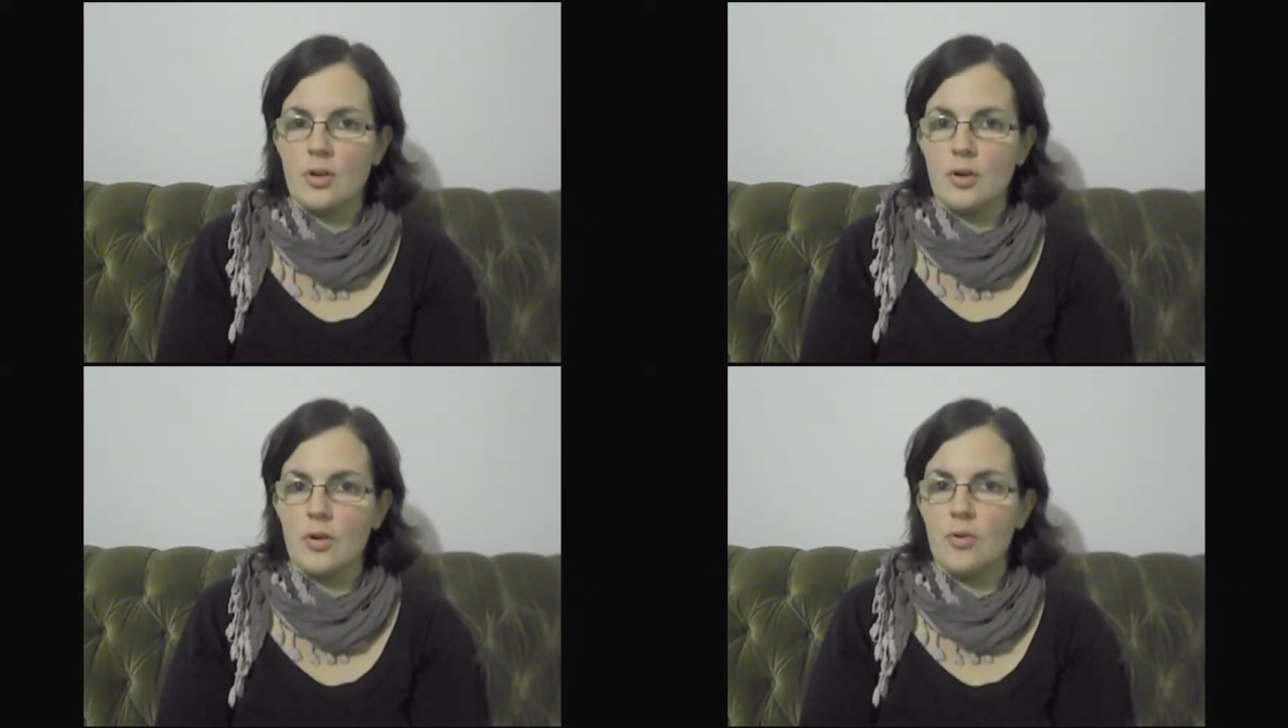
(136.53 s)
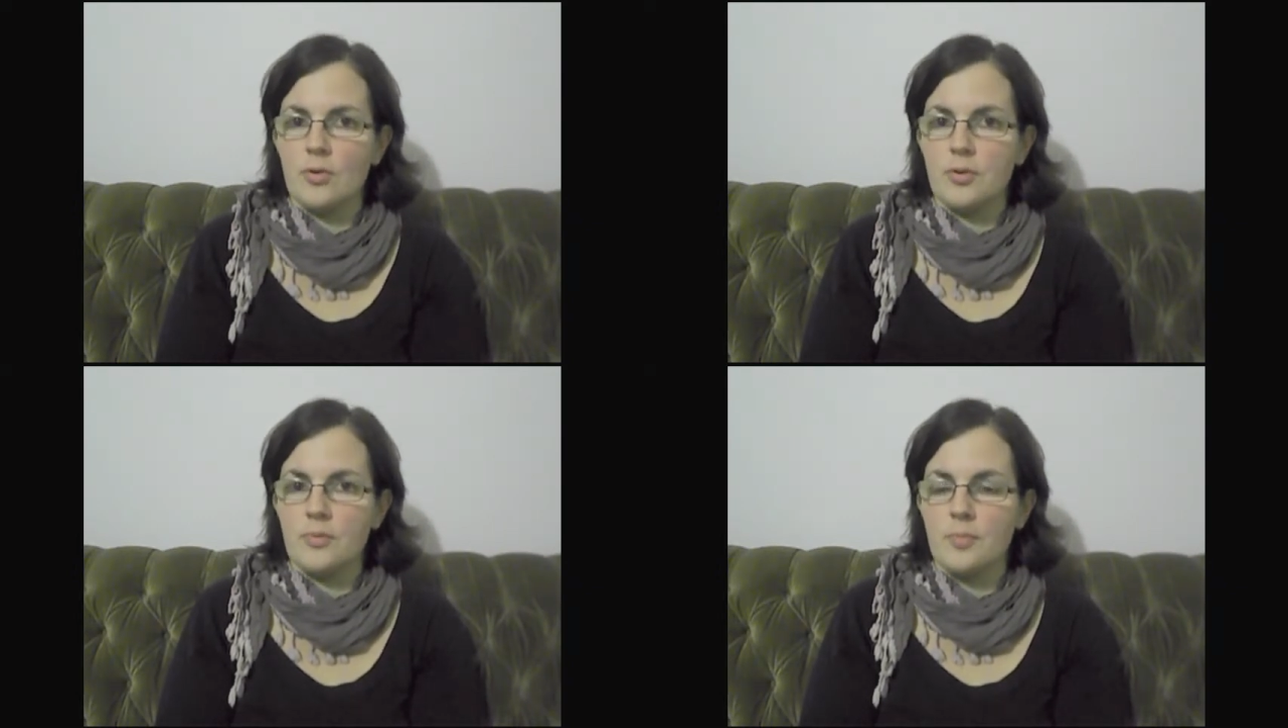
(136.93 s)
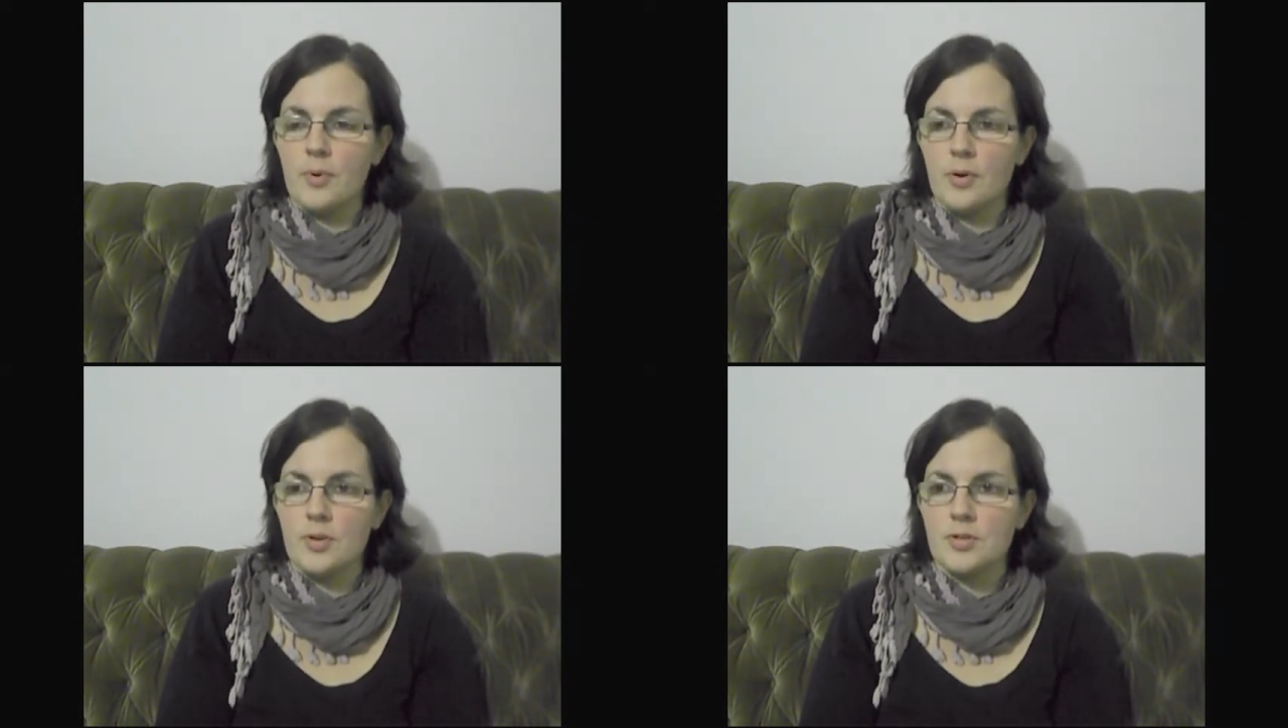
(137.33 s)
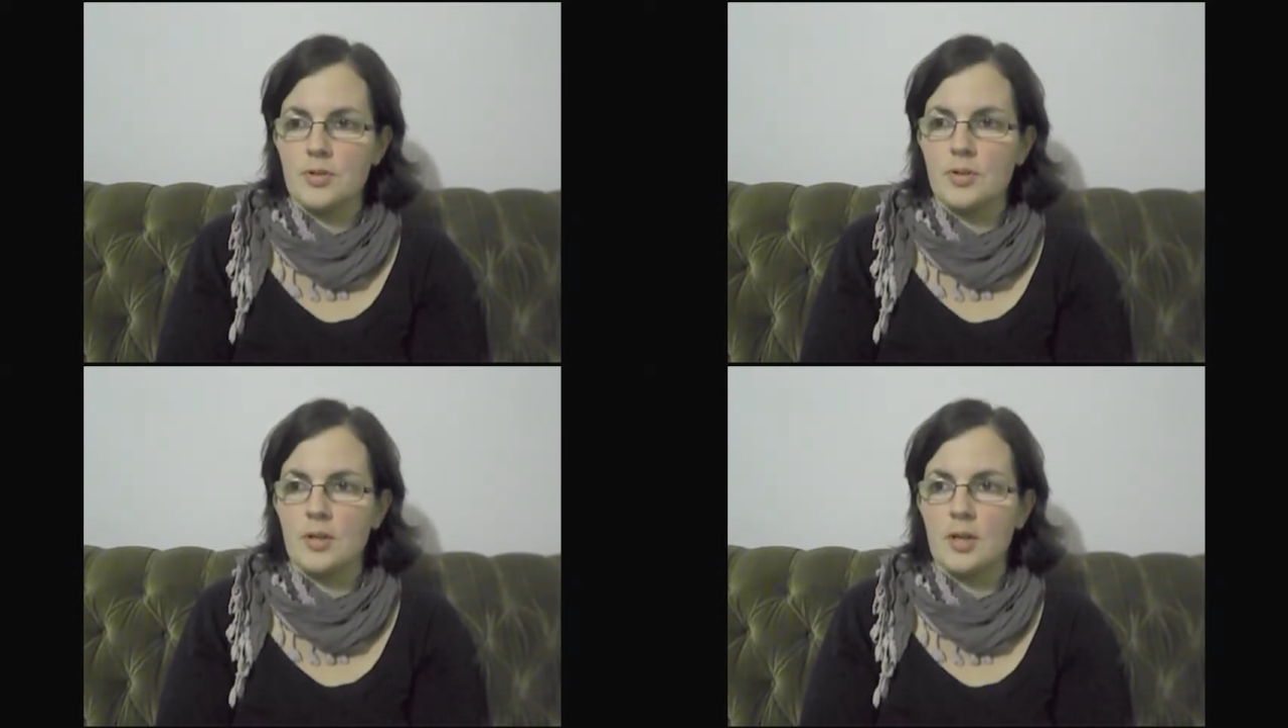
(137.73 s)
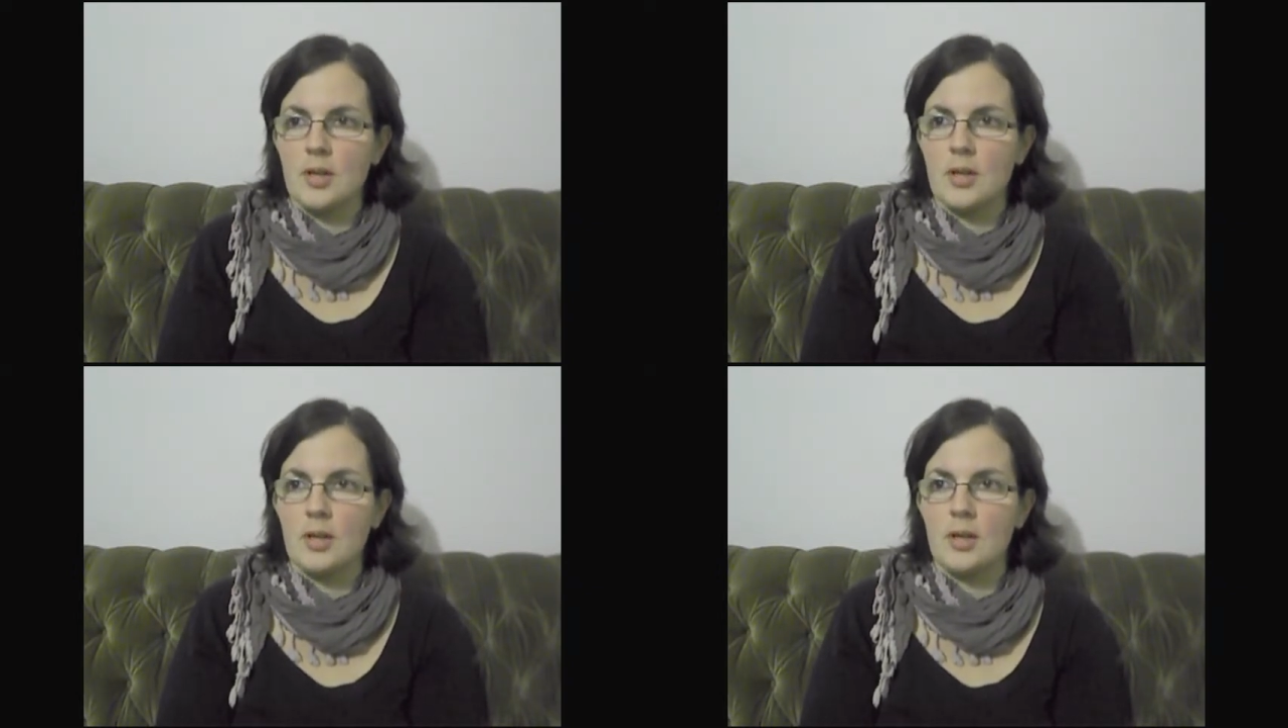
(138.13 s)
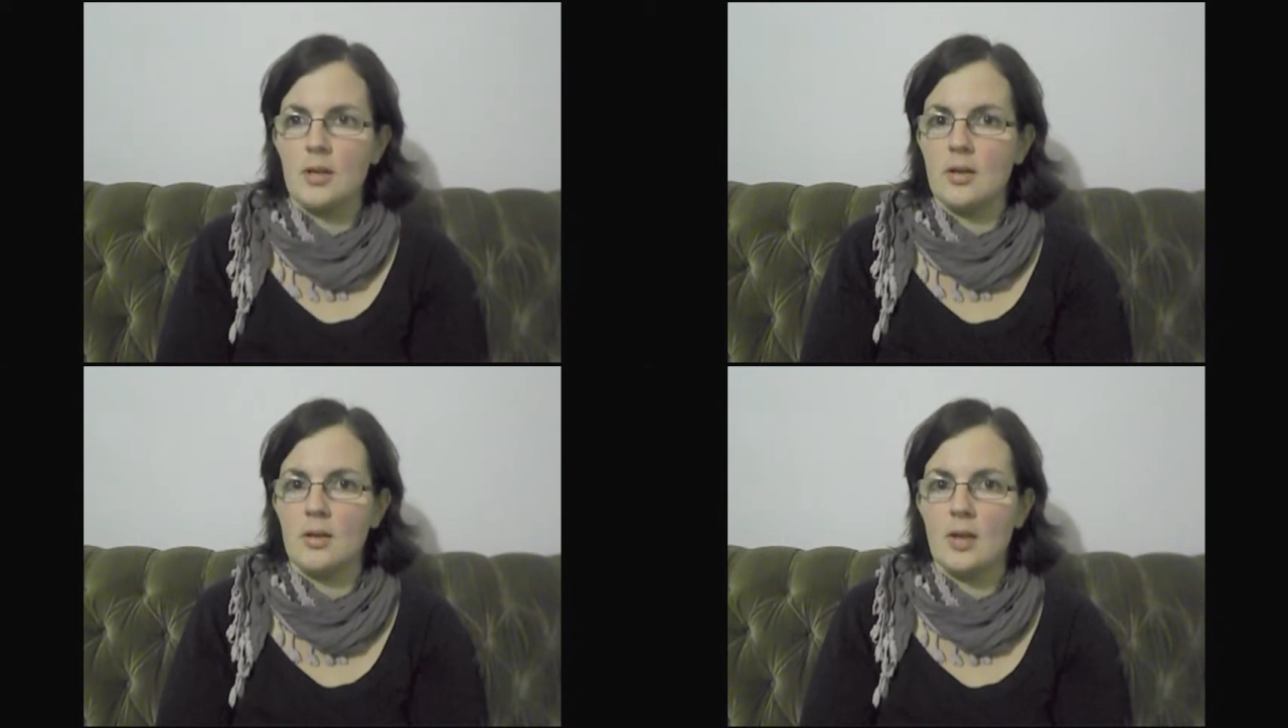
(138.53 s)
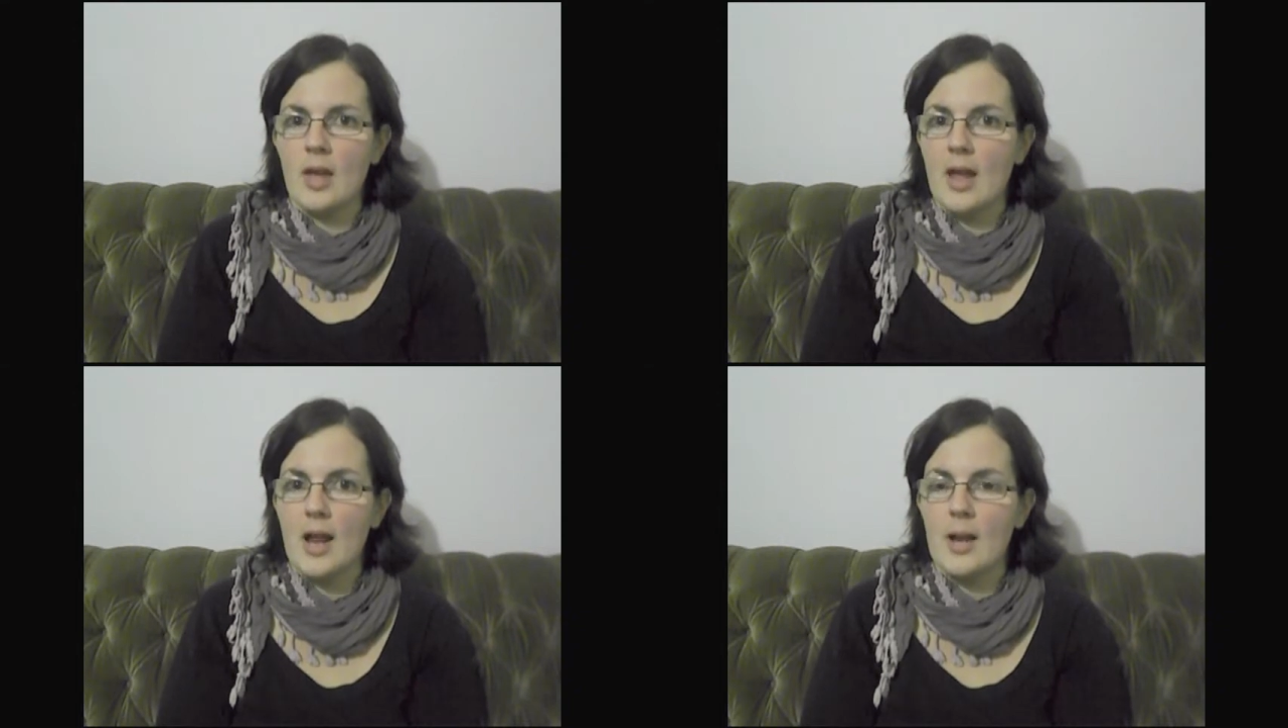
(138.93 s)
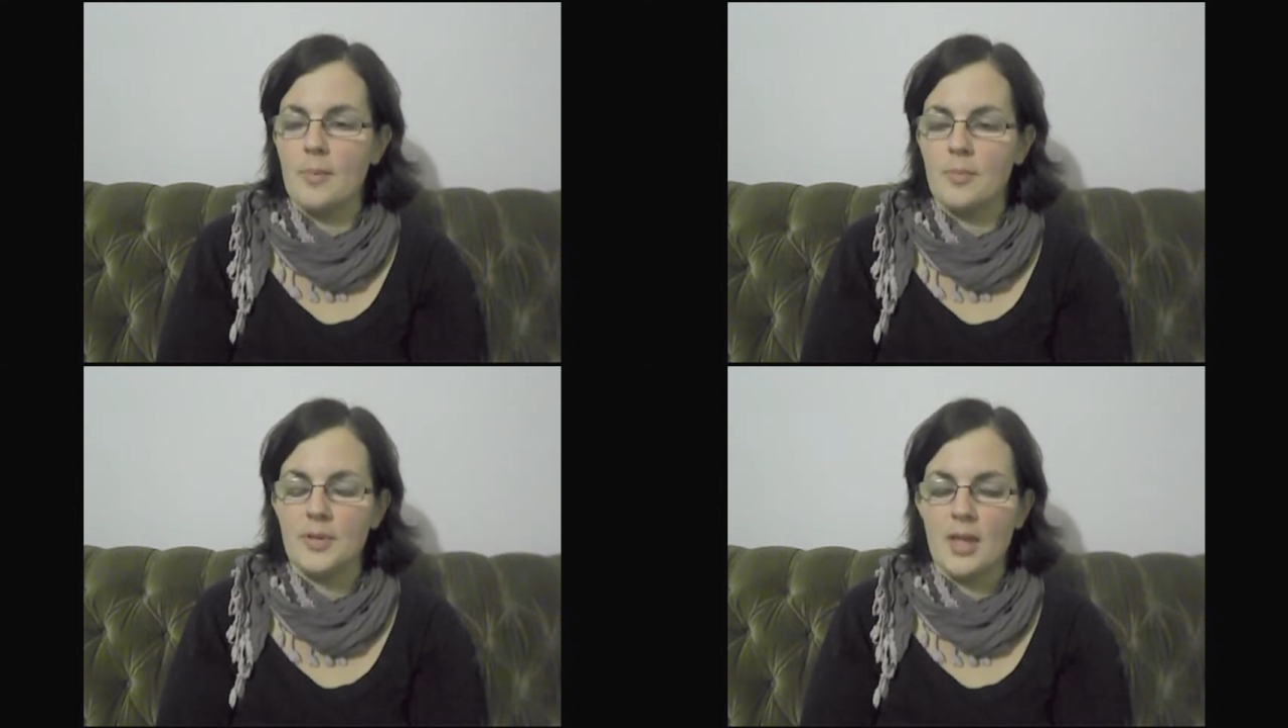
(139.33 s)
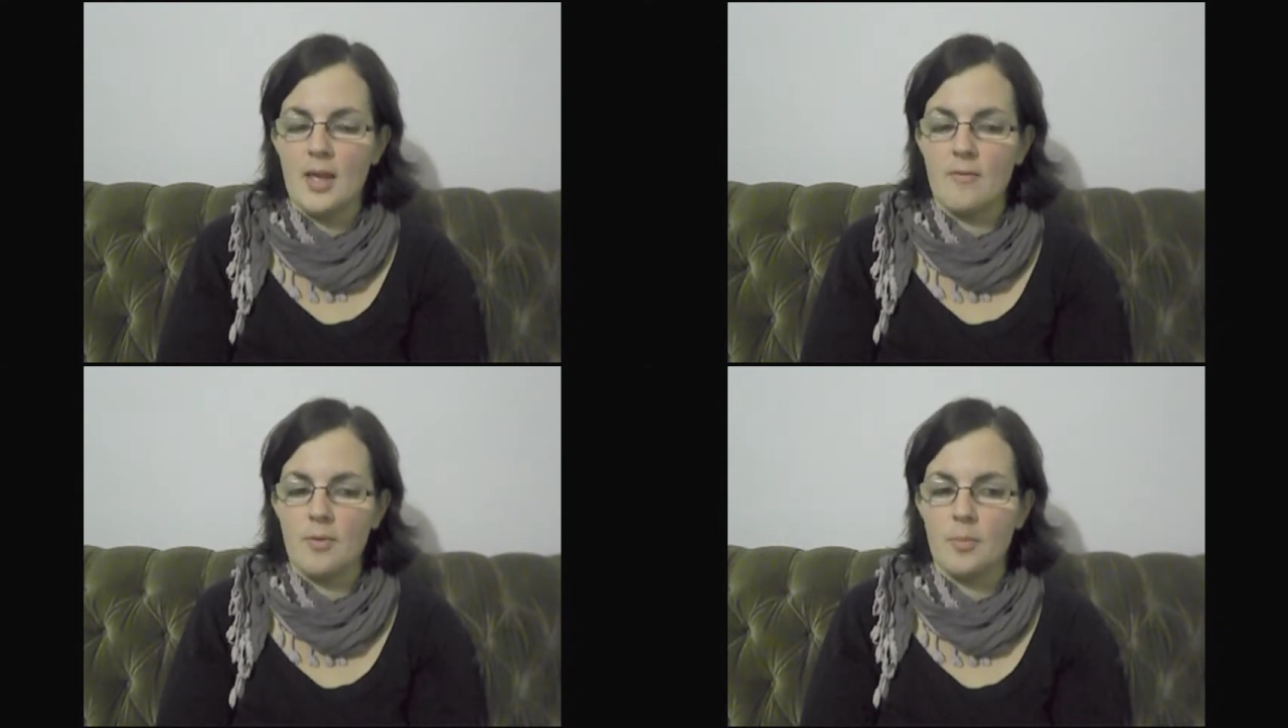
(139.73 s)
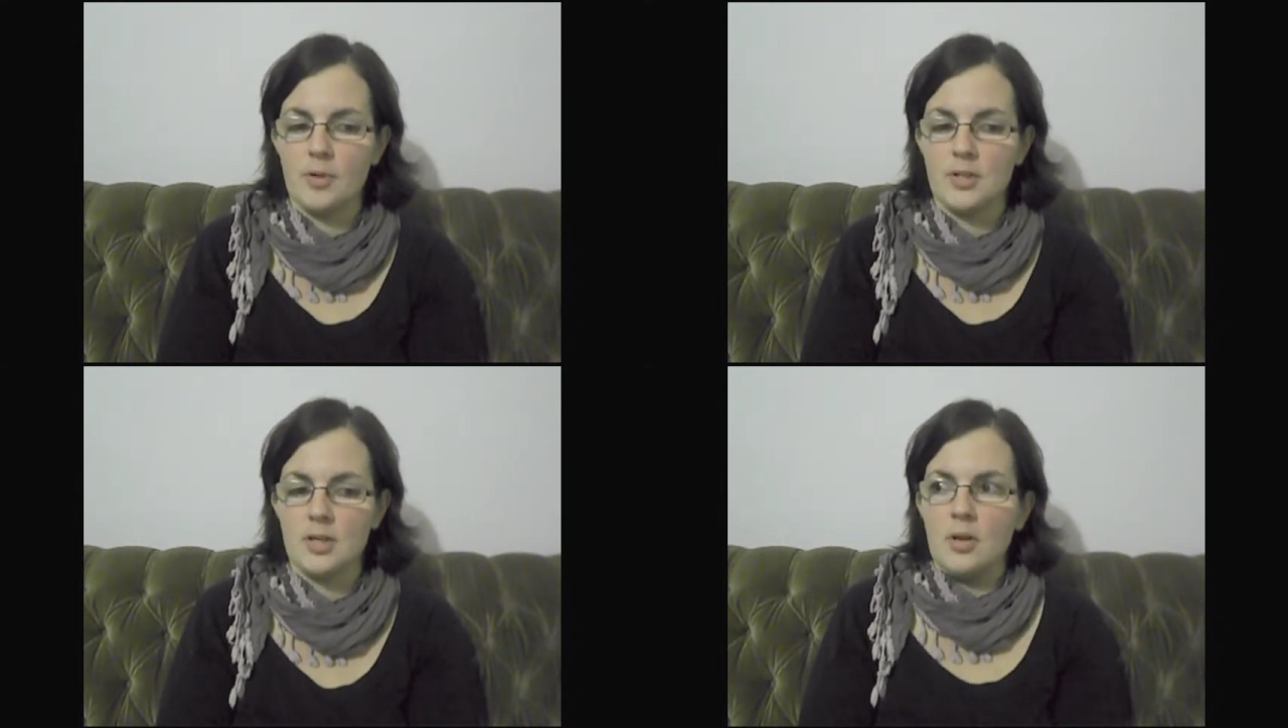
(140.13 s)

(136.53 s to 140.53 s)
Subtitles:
good person. He helped everybody.